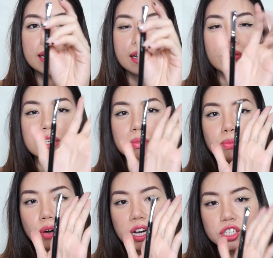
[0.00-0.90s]
Now this
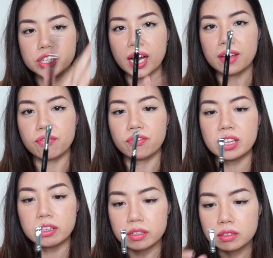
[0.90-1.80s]
brush, I
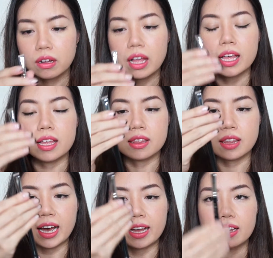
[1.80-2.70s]
feel
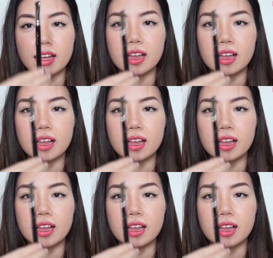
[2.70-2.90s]
that